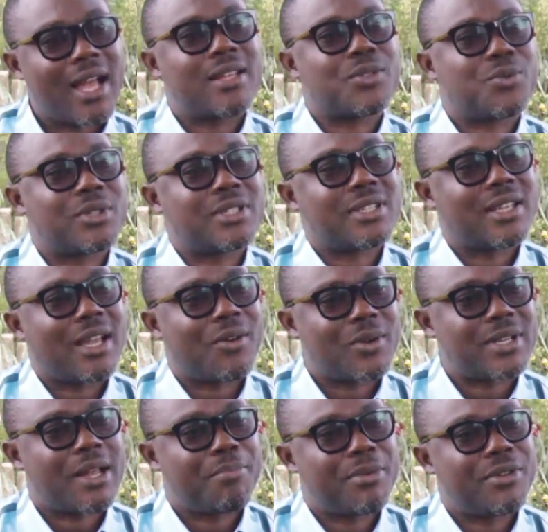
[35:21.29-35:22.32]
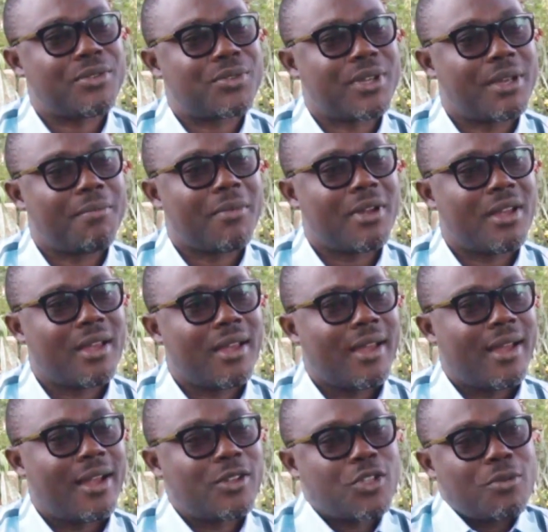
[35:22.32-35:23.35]
ask what happened to him.
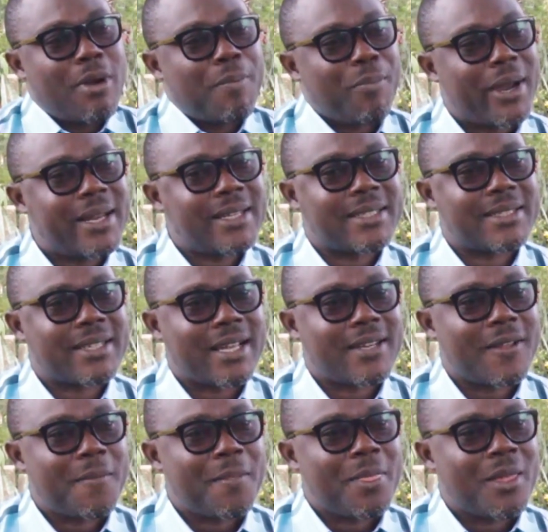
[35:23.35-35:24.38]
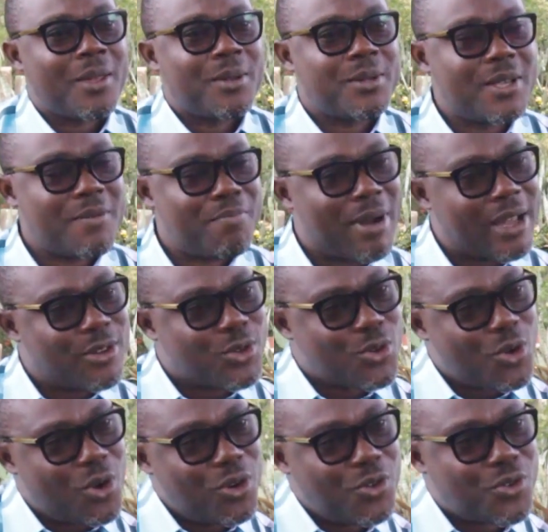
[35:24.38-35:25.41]
And so my point is that, you see, by
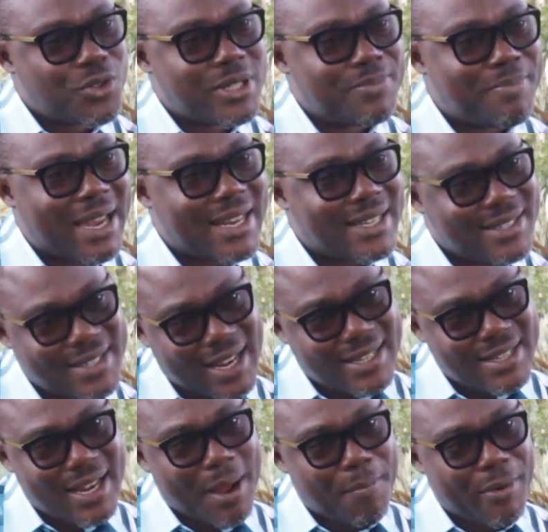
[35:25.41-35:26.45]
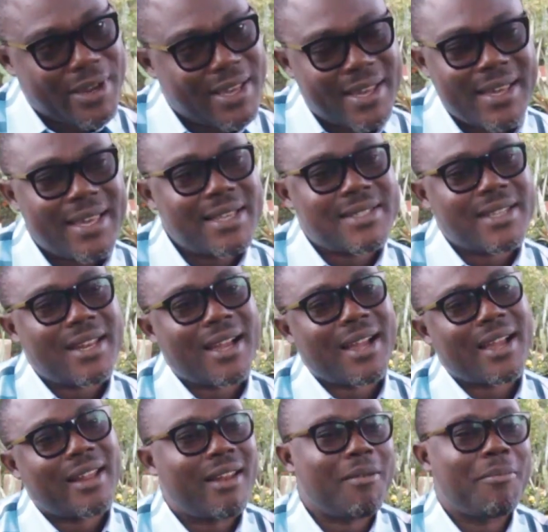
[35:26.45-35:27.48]
that point, he's an
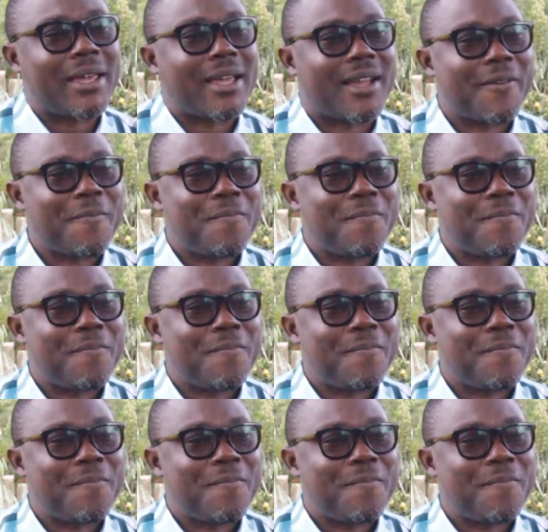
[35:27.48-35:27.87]
academic.